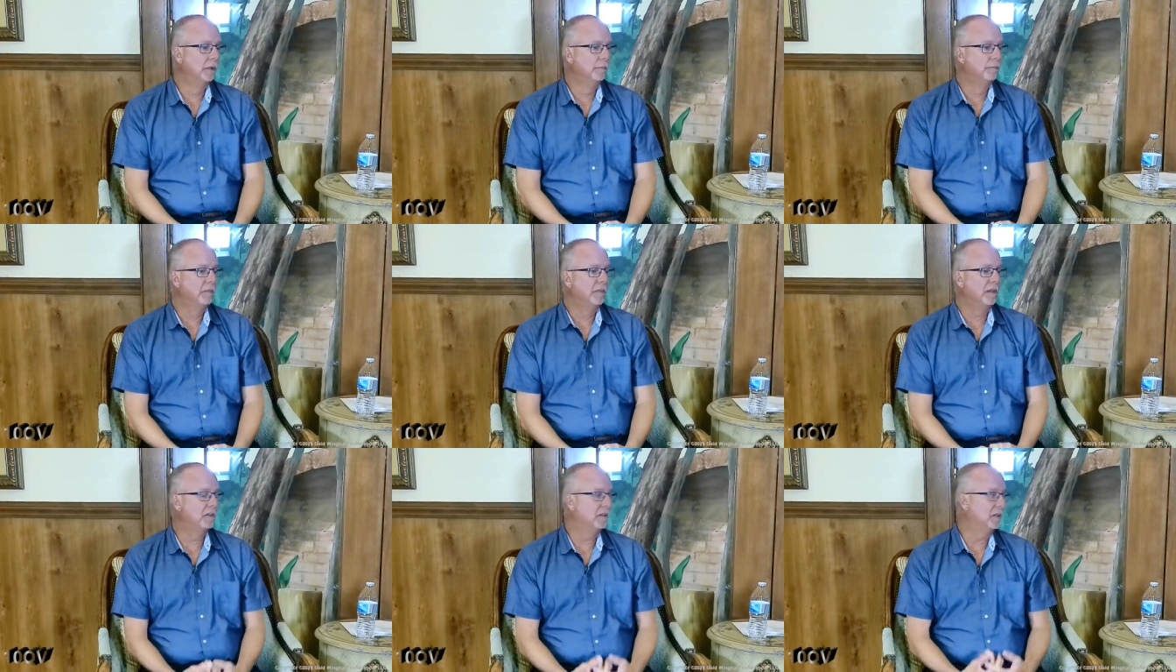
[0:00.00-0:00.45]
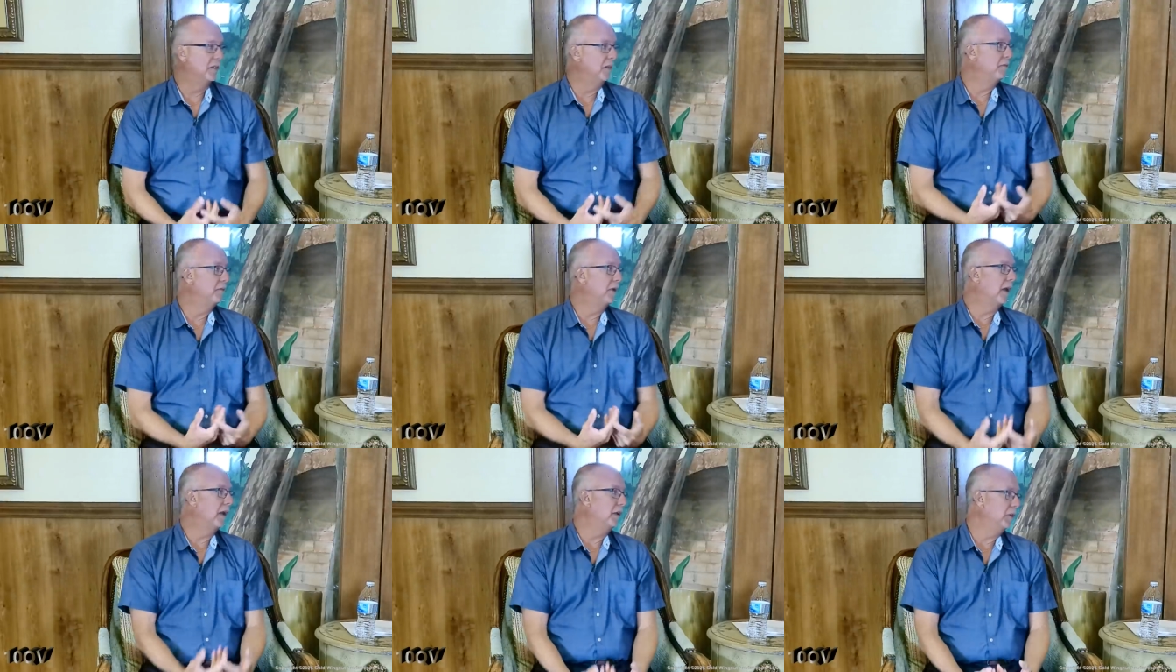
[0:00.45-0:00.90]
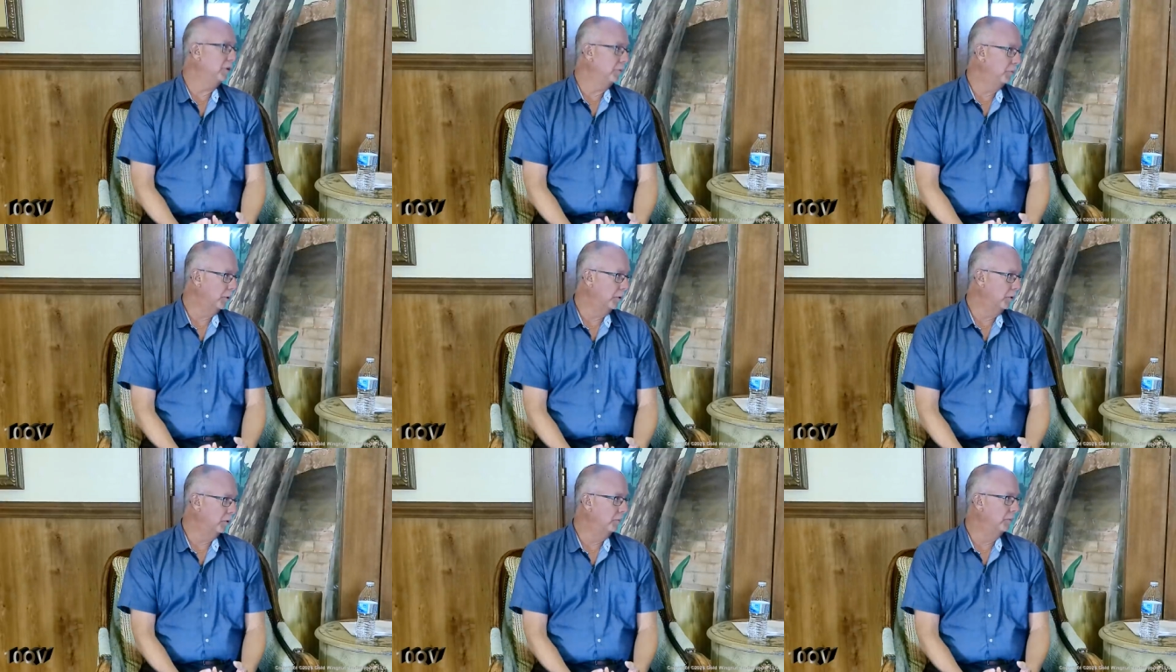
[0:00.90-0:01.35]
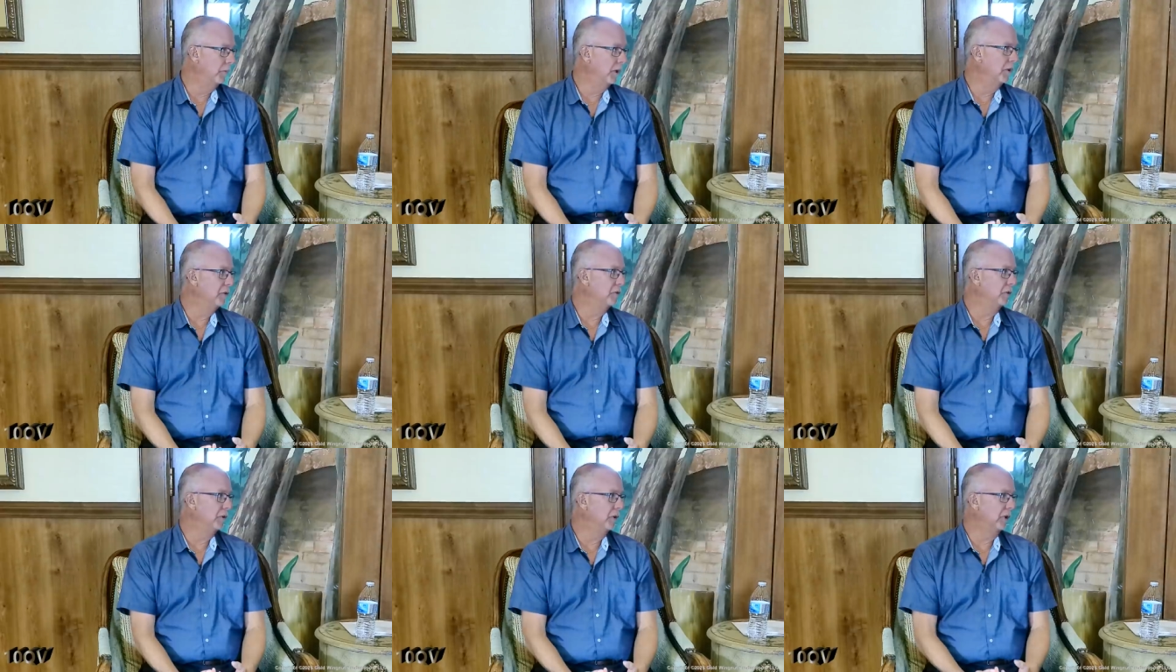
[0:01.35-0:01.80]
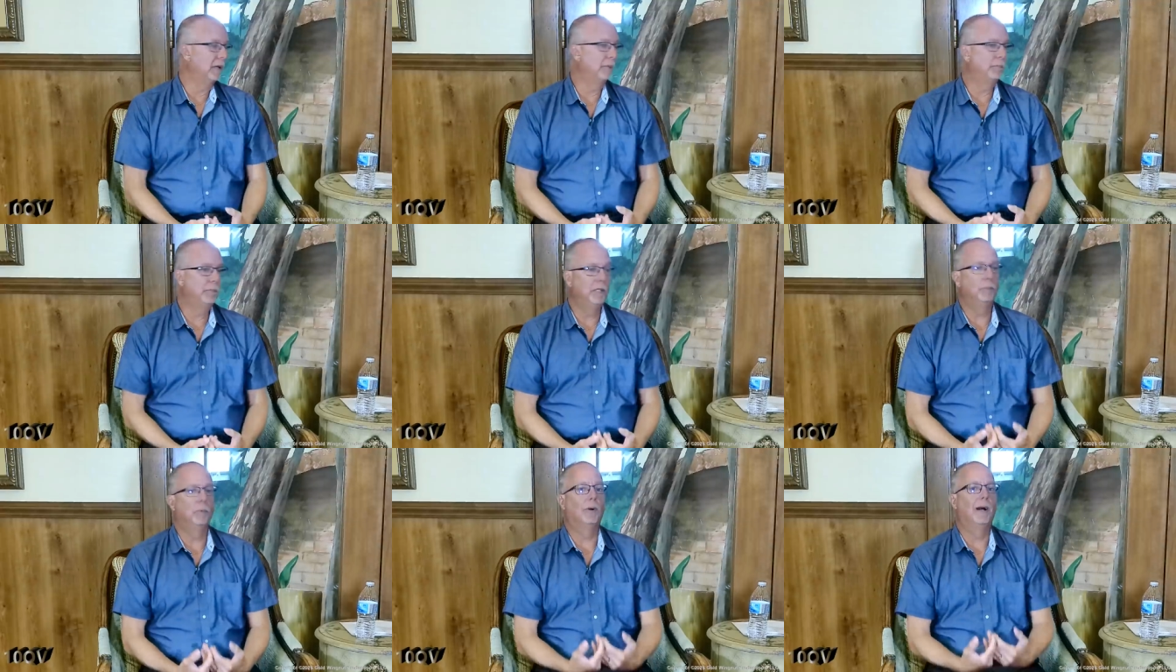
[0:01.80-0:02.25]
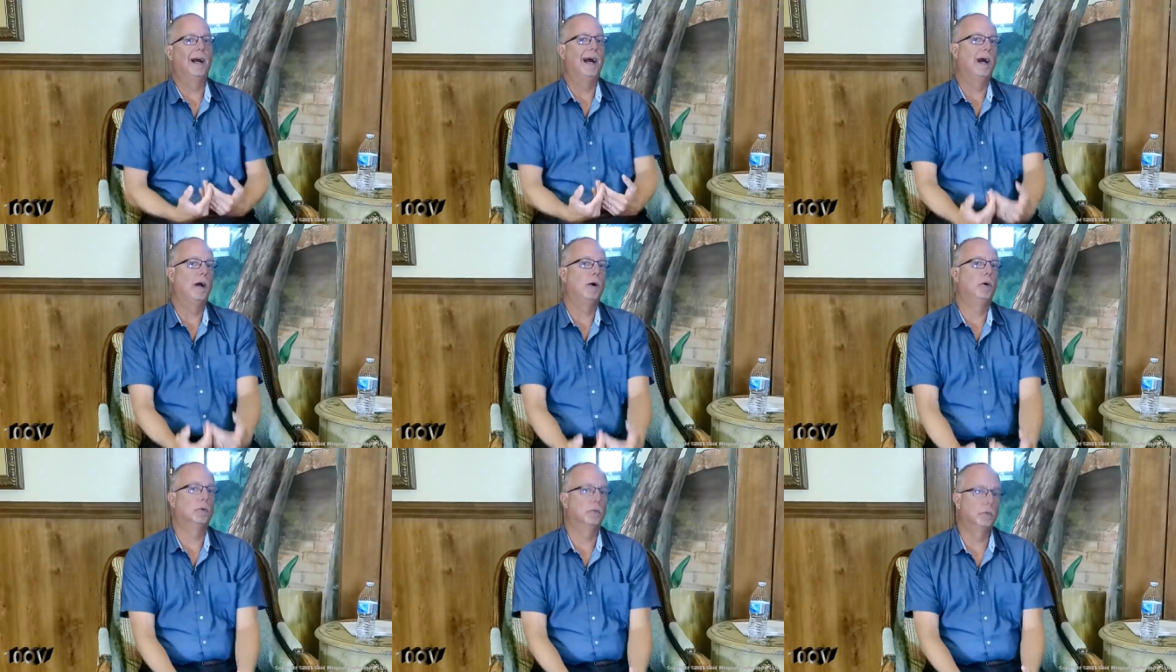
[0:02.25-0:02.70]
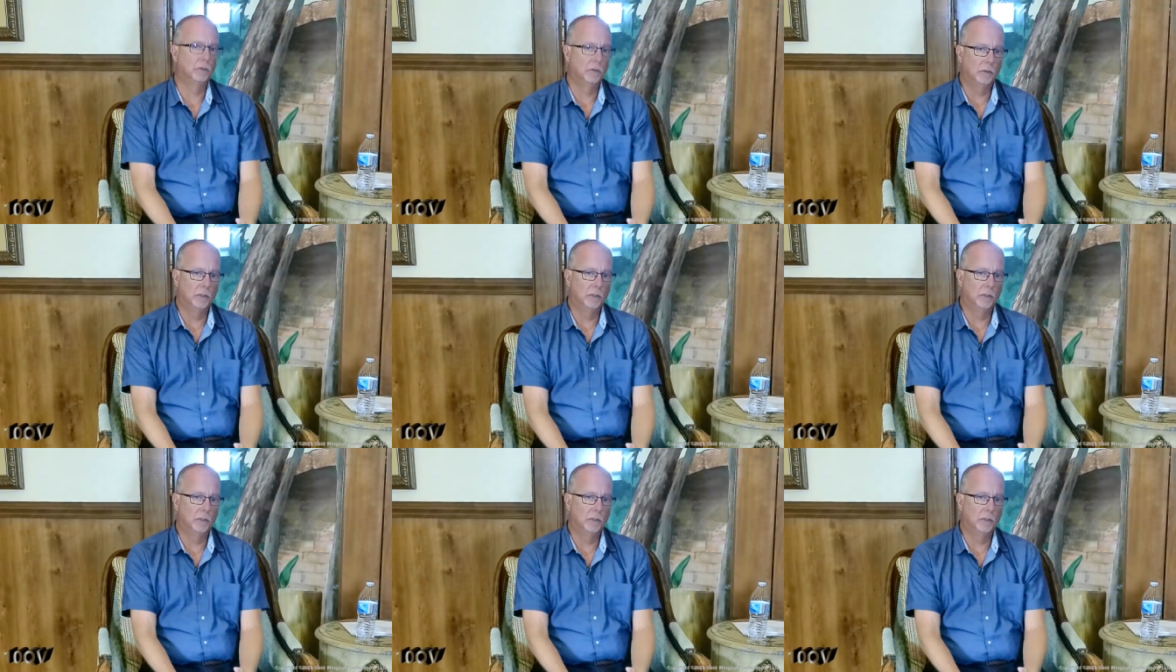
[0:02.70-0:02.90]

is an invaluable measure to get people out